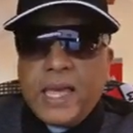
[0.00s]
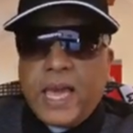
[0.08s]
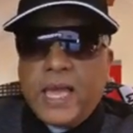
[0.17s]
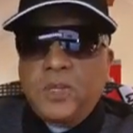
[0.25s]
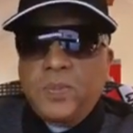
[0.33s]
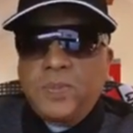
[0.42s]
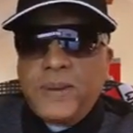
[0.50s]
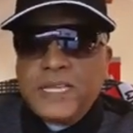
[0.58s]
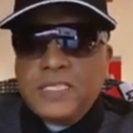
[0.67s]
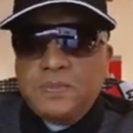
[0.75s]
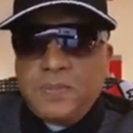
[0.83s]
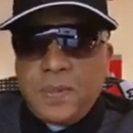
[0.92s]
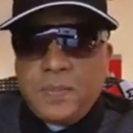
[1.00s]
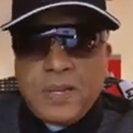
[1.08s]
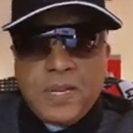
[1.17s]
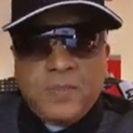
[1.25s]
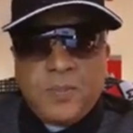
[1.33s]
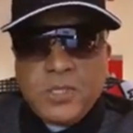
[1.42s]
and you place people
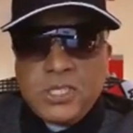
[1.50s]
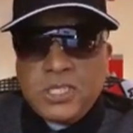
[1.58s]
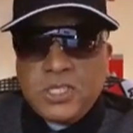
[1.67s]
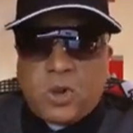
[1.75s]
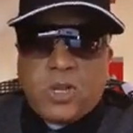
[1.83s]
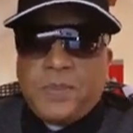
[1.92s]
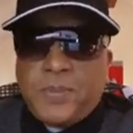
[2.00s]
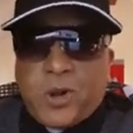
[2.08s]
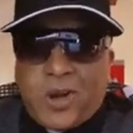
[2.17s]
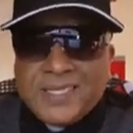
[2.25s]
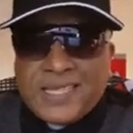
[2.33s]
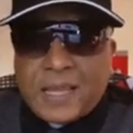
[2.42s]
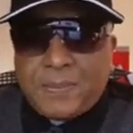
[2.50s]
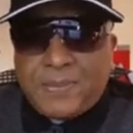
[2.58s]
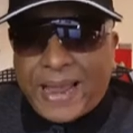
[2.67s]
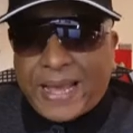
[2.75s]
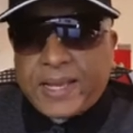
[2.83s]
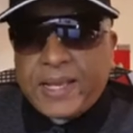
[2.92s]
in positions only because they're
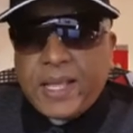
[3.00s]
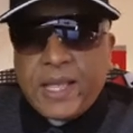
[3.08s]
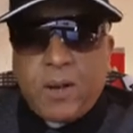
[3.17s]
black,